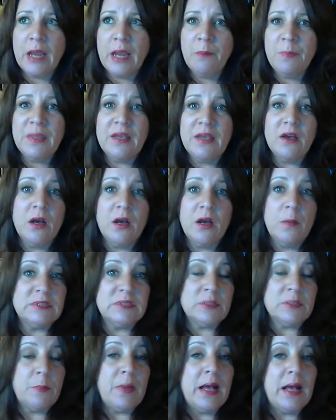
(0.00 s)
becomes
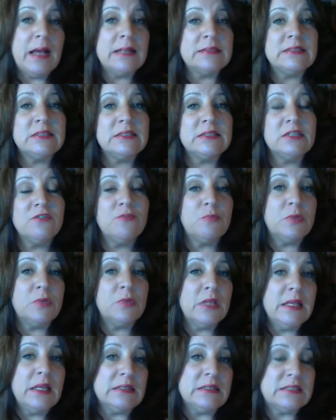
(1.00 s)
a positive
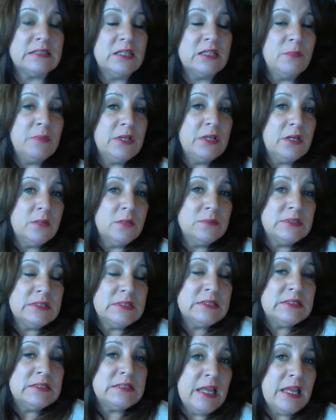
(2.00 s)
place, and it becomes a
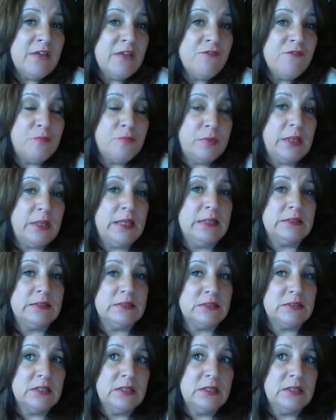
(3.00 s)
safe place,